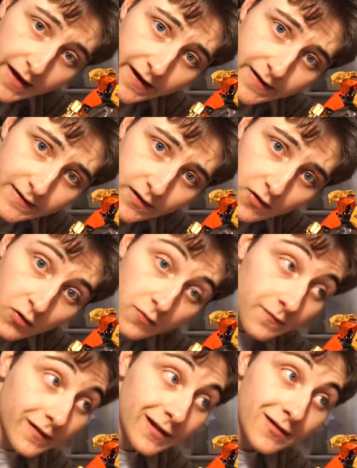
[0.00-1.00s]
and
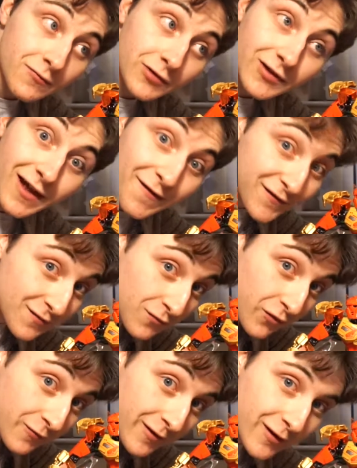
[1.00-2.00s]
hopefully we shall have some
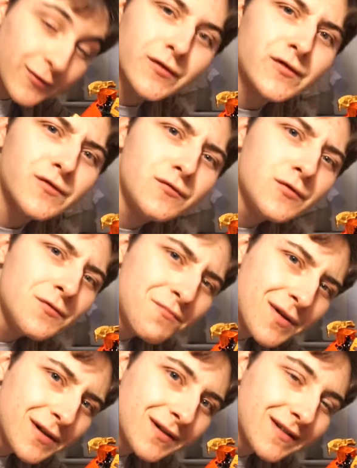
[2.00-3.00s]
more Bionicles soon to
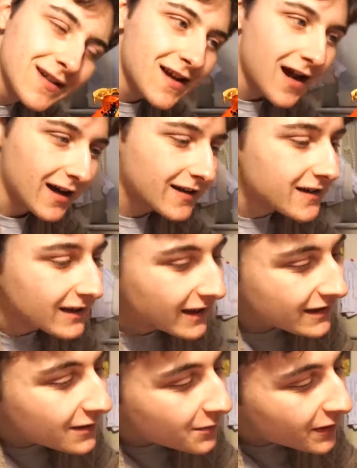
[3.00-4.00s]
build, because I'd
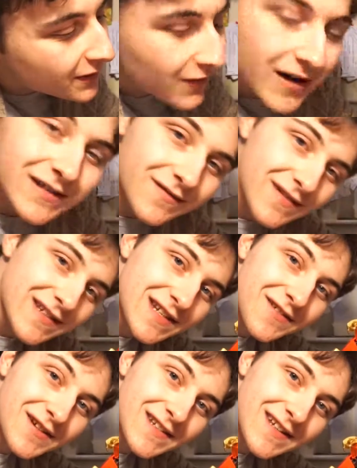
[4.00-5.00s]
like to build the rest of the
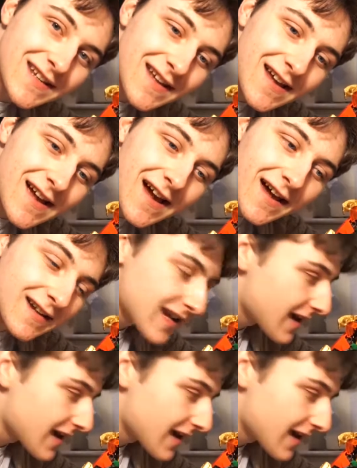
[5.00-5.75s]
series and